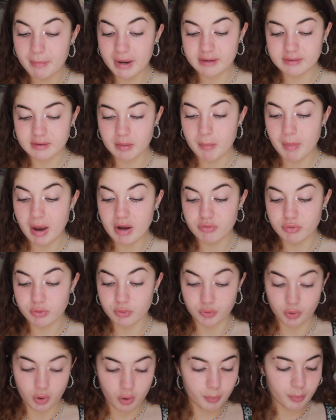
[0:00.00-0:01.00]
mix and match
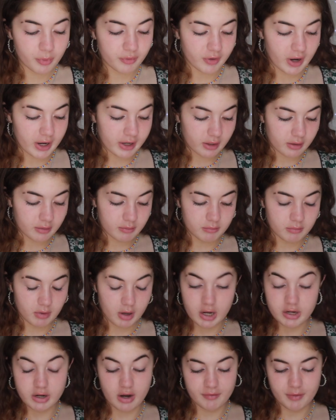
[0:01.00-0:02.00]
the top with like
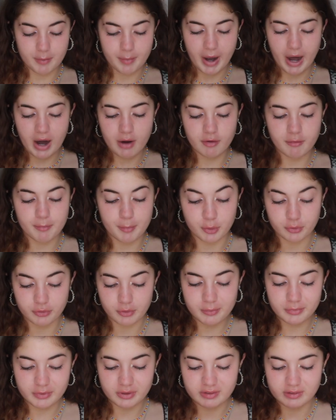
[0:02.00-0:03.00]
another pair of
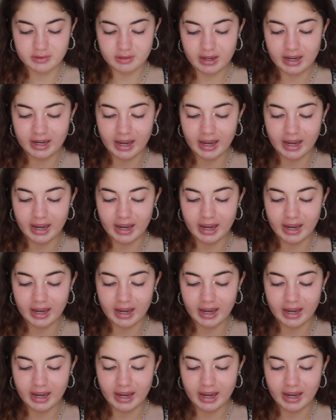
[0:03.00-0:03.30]
bottoms because